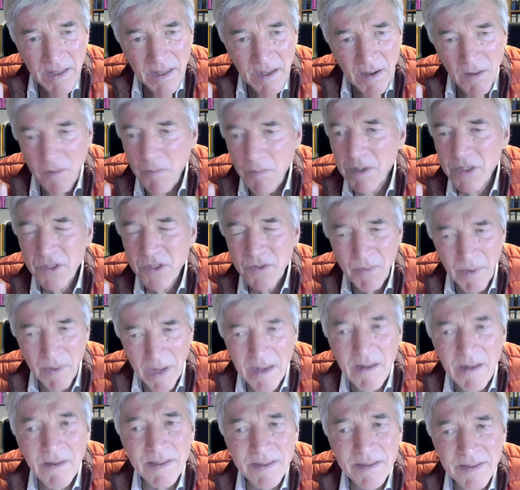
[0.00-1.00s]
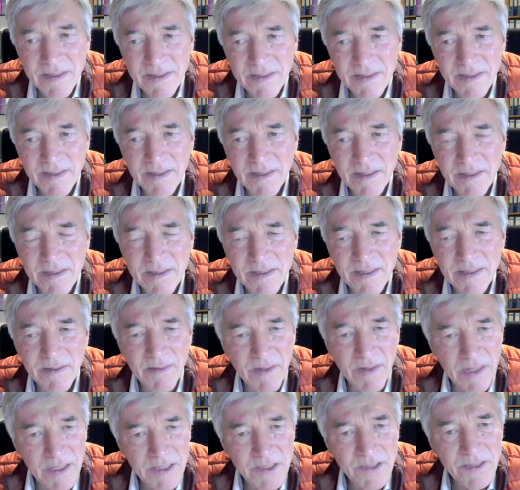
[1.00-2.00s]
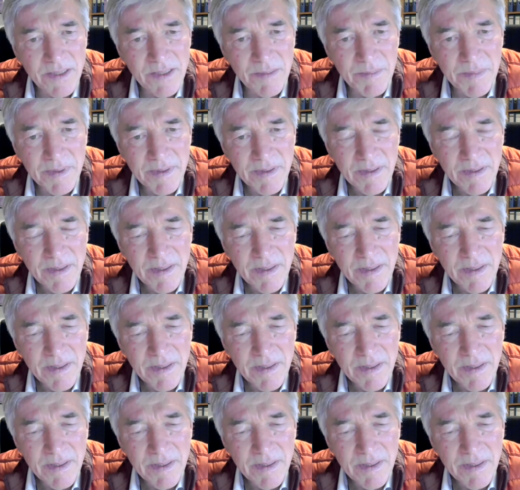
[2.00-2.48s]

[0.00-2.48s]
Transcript: how much violence is in this relationship,